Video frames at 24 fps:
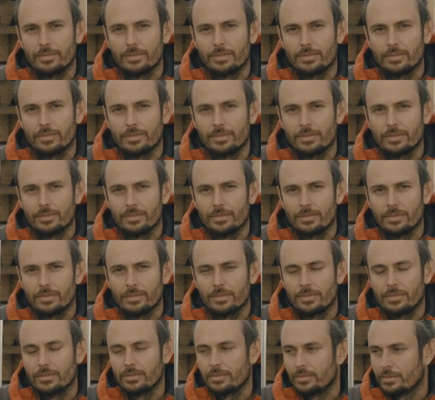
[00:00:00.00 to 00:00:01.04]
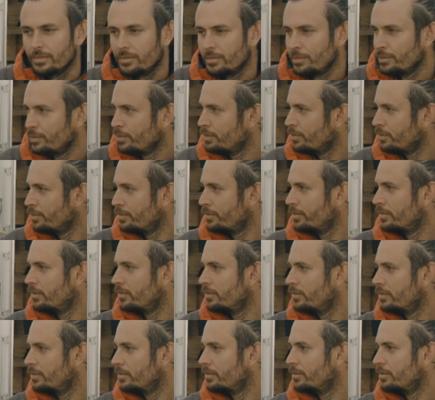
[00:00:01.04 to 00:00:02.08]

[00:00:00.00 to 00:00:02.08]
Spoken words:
(not speaking)